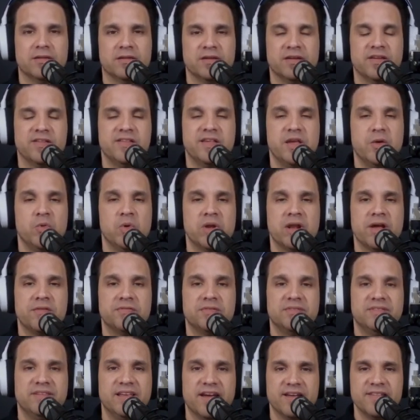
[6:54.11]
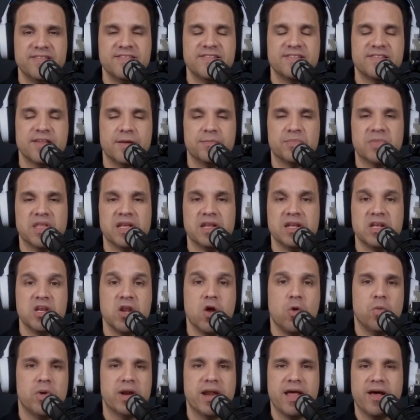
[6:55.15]
Because he would have done something
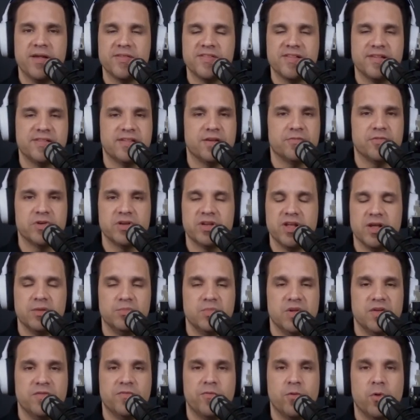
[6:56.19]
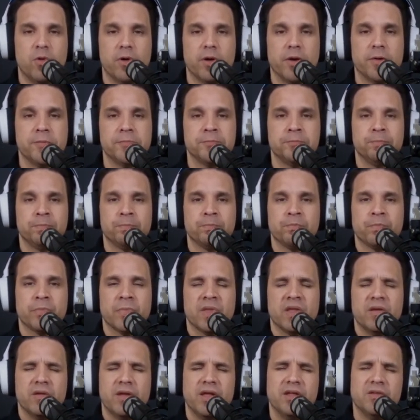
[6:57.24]
no one else has ever done before.
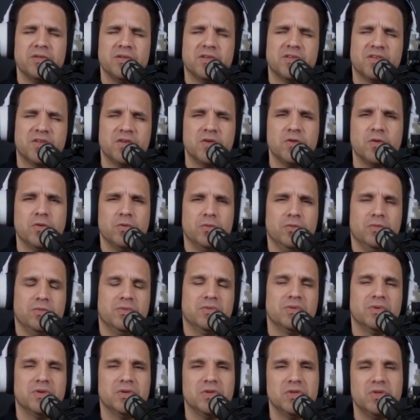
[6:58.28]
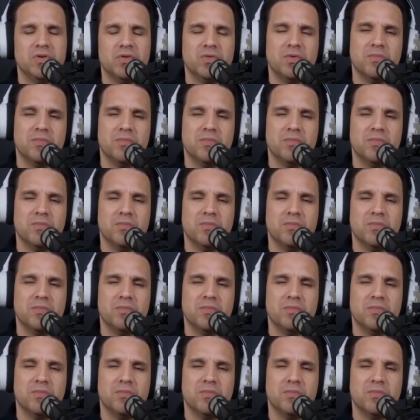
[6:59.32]
And two, you